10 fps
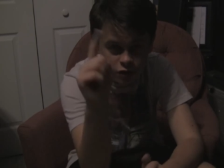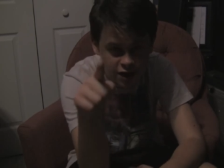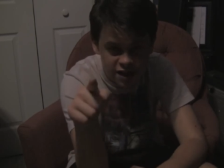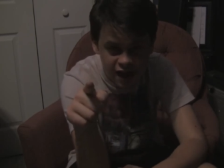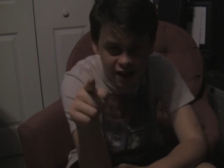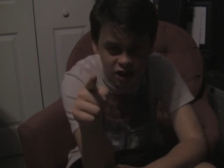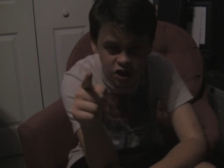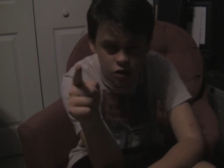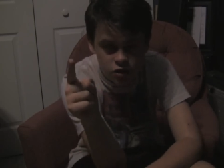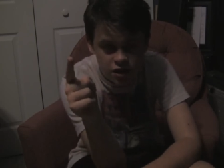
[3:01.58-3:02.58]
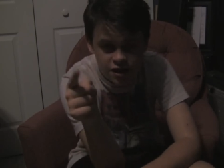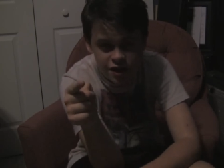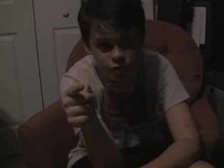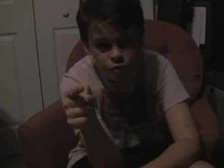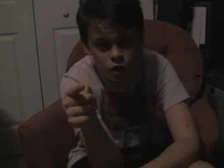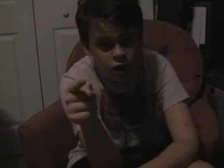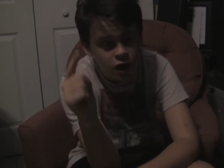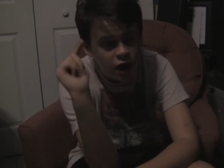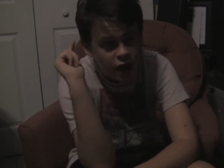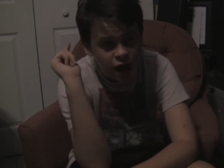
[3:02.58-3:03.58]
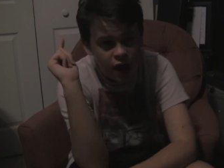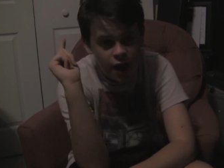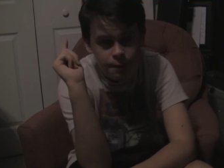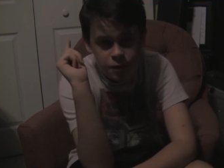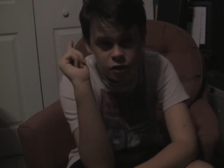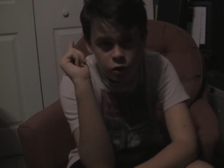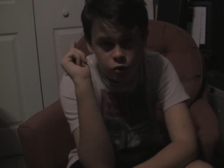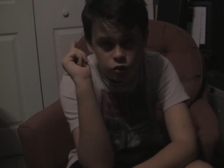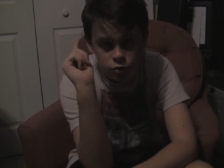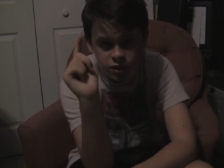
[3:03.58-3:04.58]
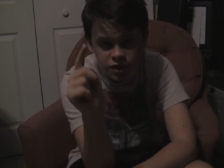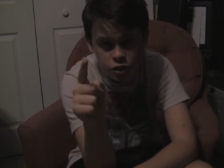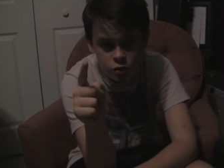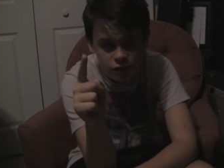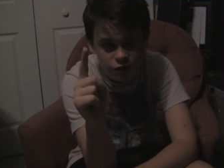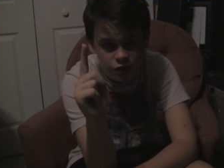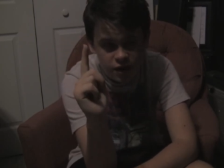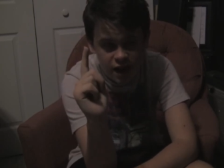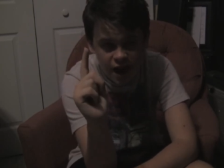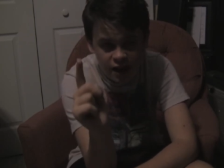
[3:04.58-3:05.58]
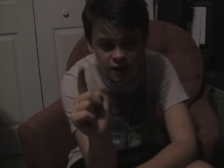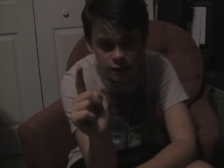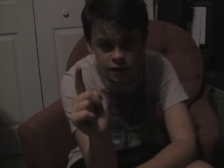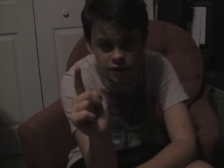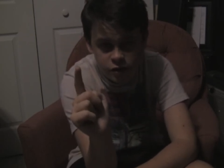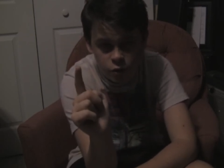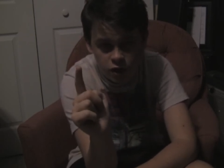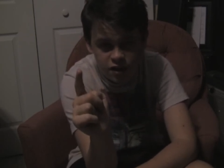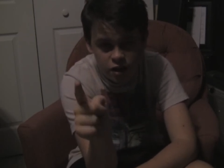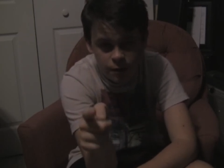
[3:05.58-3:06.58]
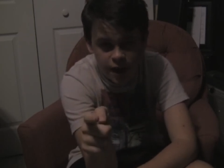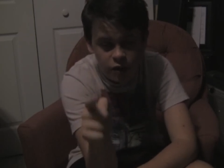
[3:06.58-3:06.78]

The Crazy Alex Show Season 1, Episode 22, the finale of Season 1, is coming